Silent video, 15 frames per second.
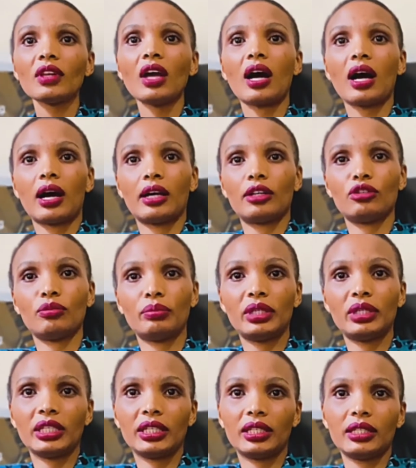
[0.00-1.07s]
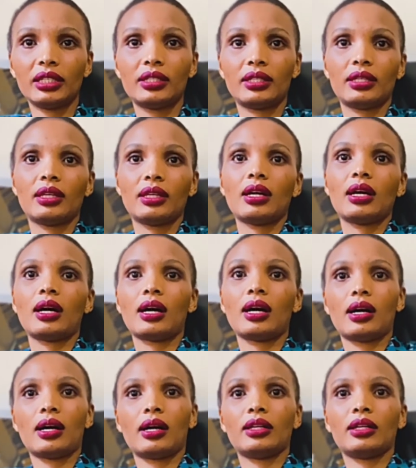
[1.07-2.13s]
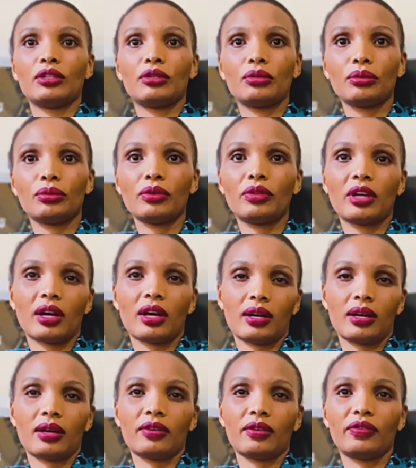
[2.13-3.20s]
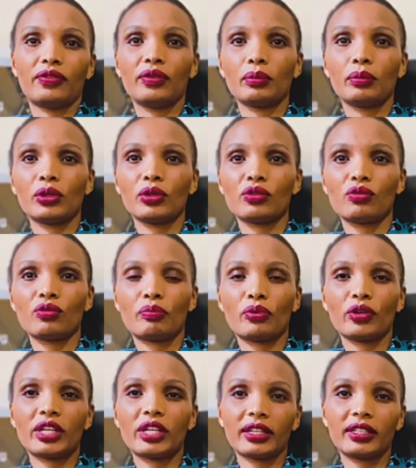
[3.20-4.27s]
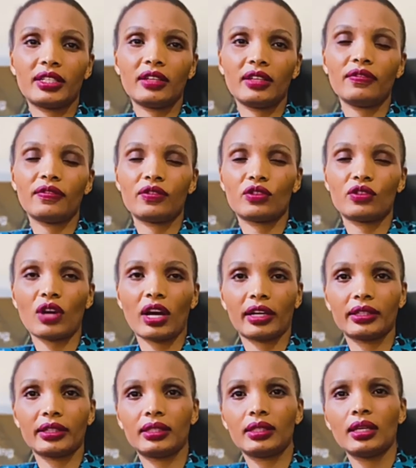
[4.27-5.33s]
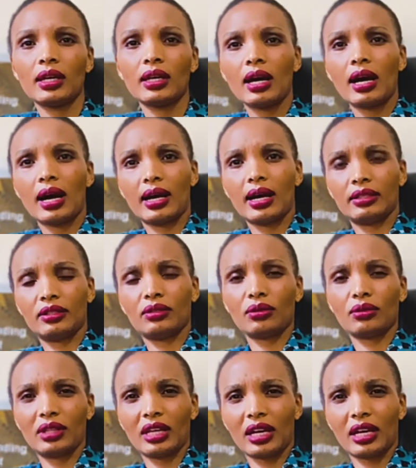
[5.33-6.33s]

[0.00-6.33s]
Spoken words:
and you bring it into the female's reproductive tract. And so the